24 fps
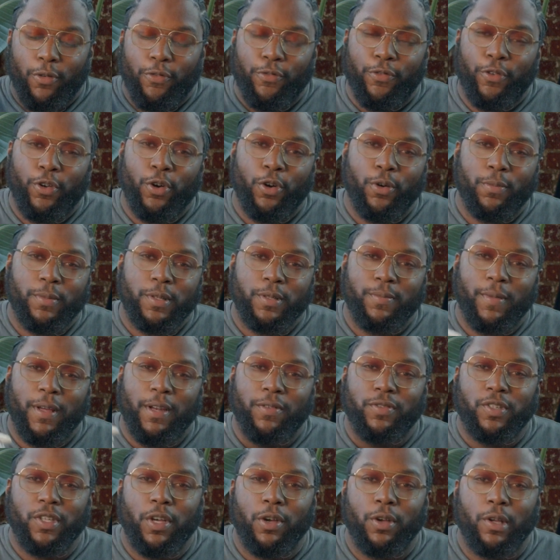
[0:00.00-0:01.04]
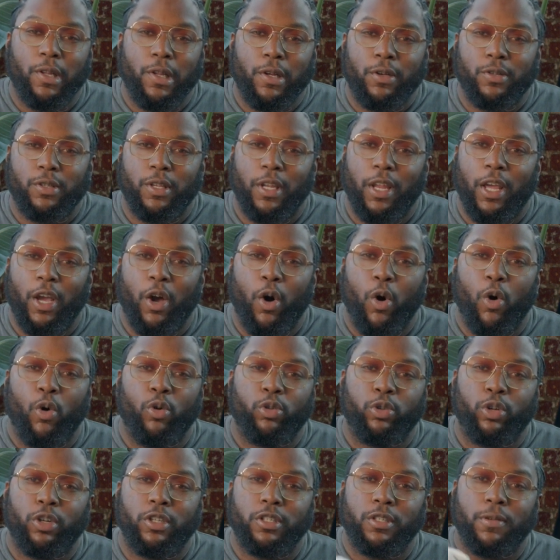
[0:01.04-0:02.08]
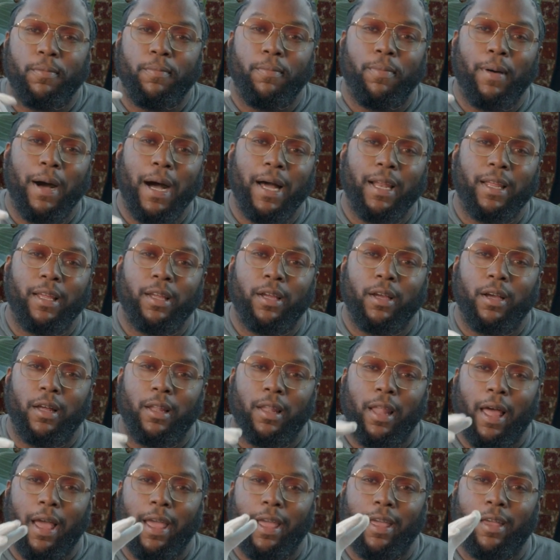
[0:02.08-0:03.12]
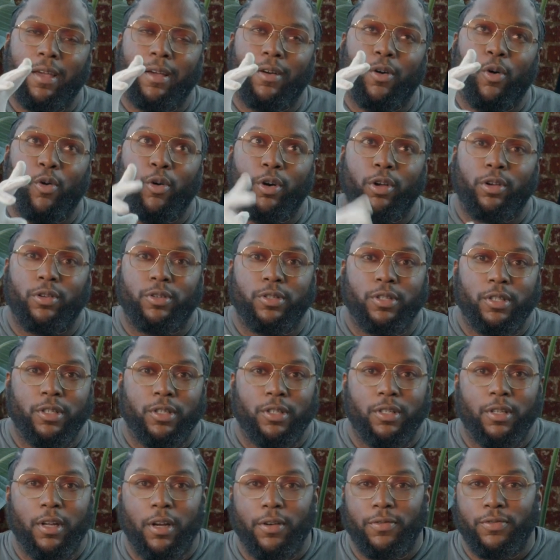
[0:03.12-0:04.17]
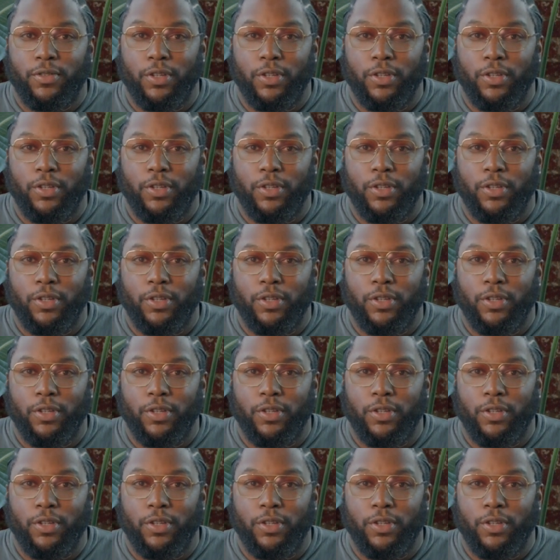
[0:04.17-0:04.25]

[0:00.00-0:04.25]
film is made of cellulose and they hold on to body like oils and stuff.